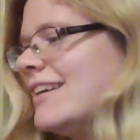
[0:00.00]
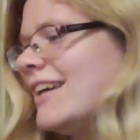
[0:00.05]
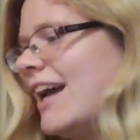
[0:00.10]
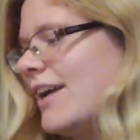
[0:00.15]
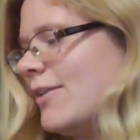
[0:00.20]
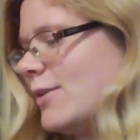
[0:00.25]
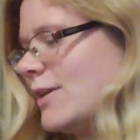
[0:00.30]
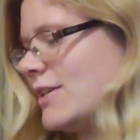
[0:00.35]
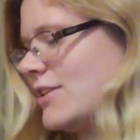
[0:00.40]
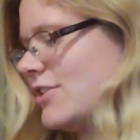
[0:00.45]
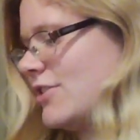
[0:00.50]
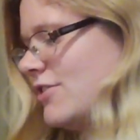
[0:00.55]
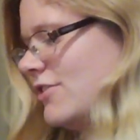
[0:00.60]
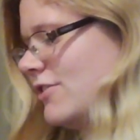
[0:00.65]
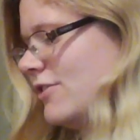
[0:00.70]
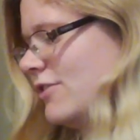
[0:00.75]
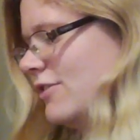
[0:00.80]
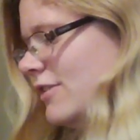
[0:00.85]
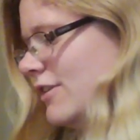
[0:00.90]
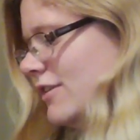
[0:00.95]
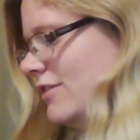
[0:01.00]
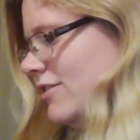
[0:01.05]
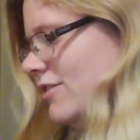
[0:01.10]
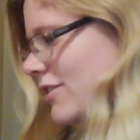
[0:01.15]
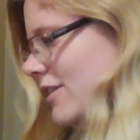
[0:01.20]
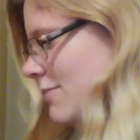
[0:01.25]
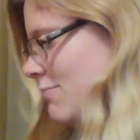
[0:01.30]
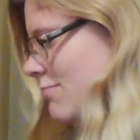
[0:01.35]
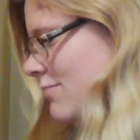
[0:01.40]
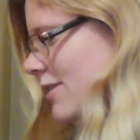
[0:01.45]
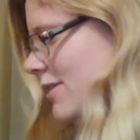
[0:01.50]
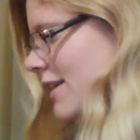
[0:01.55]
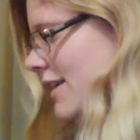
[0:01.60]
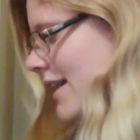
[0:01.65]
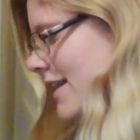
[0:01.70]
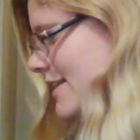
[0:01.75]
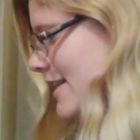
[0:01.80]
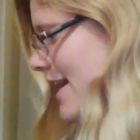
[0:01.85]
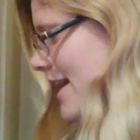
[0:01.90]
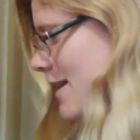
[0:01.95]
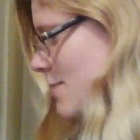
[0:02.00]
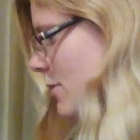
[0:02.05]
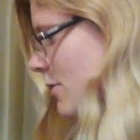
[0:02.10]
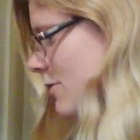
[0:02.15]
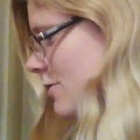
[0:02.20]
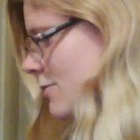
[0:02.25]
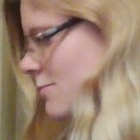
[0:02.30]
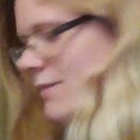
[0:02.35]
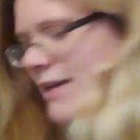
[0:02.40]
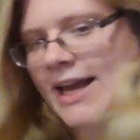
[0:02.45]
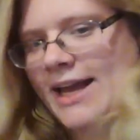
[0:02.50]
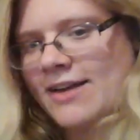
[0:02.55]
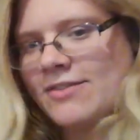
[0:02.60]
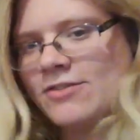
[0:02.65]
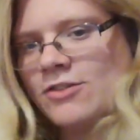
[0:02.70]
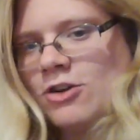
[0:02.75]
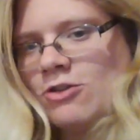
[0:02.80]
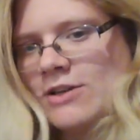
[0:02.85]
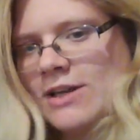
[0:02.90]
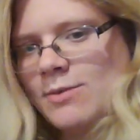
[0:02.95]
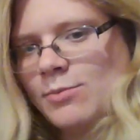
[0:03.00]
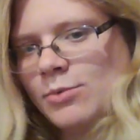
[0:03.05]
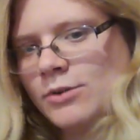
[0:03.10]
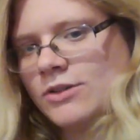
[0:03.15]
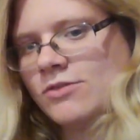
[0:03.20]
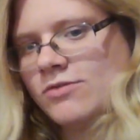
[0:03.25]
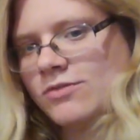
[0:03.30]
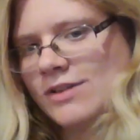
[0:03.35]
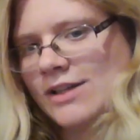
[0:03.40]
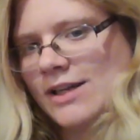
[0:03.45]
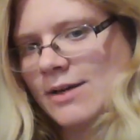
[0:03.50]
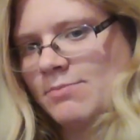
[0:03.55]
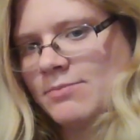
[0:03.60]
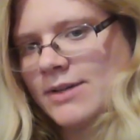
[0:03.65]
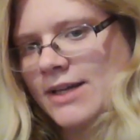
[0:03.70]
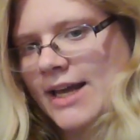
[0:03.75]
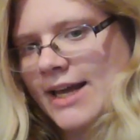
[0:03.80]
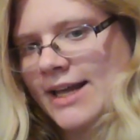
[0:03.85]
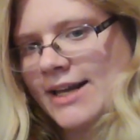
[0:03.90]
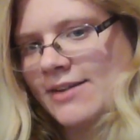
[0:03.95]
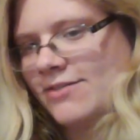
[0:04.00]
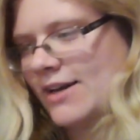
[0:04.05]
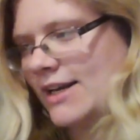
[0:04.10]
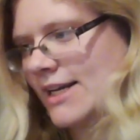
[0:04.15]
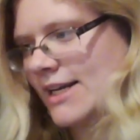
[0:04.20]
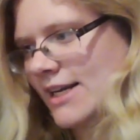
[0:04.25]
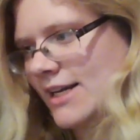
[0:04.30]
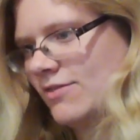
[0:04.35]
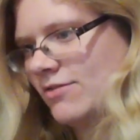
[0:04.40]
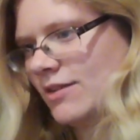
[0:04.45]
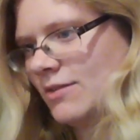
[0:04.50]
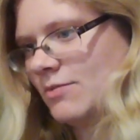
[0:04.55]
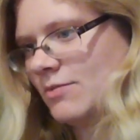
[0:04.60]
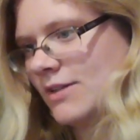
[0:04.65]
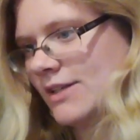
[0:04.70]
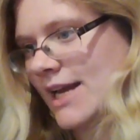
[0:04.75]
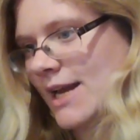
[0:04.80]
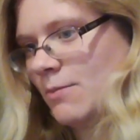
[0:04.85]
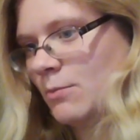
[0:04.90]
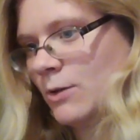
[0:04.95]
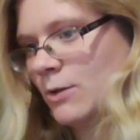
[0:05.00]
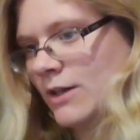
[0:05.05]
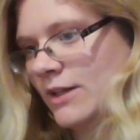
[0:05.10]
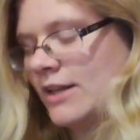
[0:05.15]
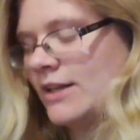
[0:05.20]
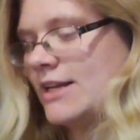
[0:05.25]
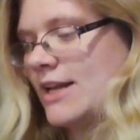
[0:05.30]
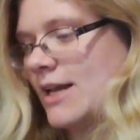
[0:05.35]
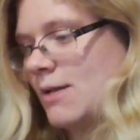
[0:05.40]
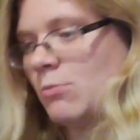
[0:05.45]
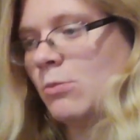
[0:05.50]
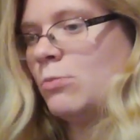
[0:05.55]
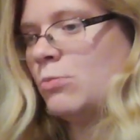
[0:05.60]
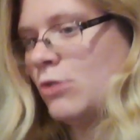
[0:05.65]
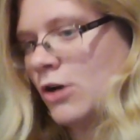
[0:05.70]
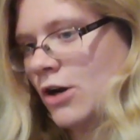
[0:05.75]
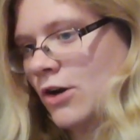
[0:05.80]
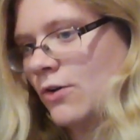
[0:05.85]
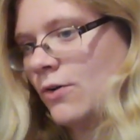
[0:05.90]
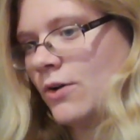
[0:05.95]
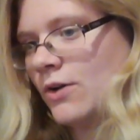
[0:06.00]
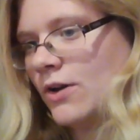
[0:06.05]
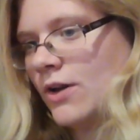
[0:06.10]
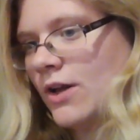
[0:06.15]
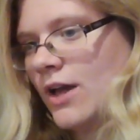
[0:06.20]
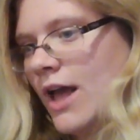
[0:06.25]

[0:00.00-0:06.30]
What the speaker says: I want to flip a table, but I have no table to flip, and if I did flip the table and the table broke,